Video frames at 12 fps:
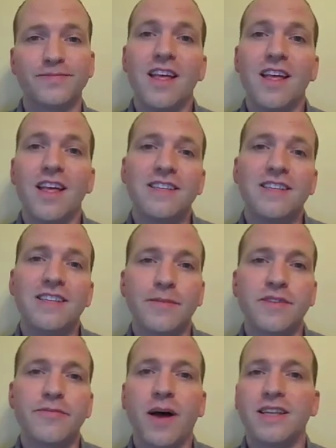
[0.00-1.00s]
These types
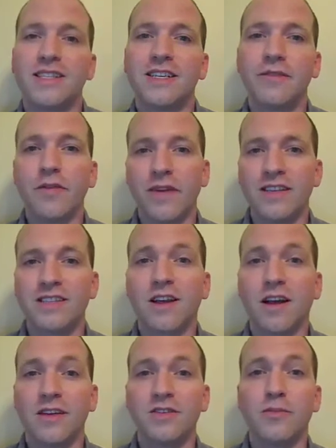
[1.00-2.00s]
of positive events
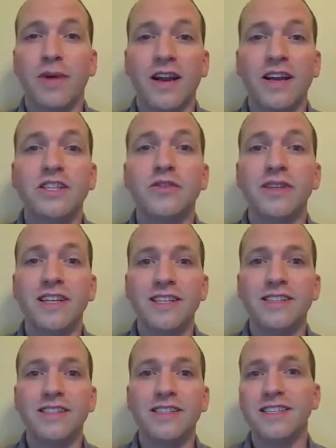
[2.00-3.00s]
cause your body to release
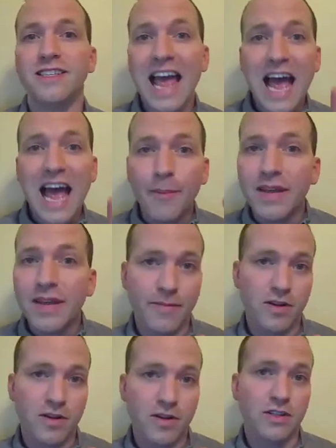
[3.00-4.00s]
these happy
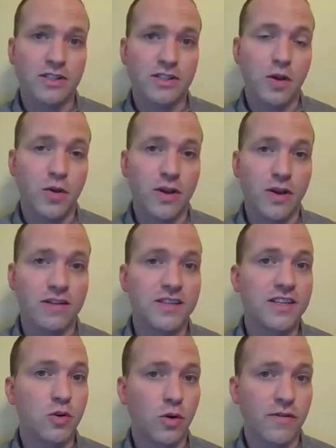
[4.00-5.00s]
chemicals known as
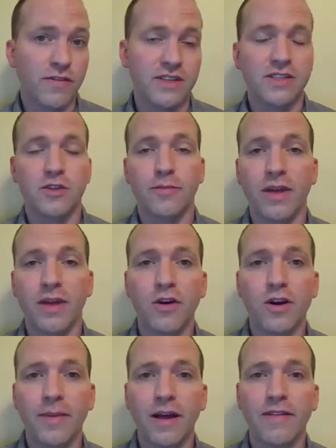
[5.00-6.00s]
endorphins. You may have
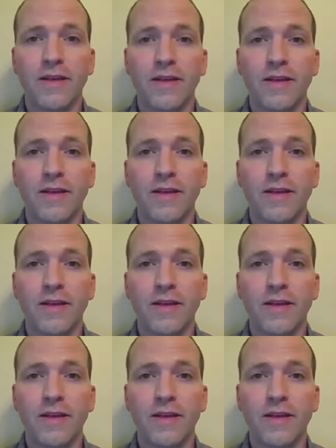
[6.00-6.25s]
heard about them.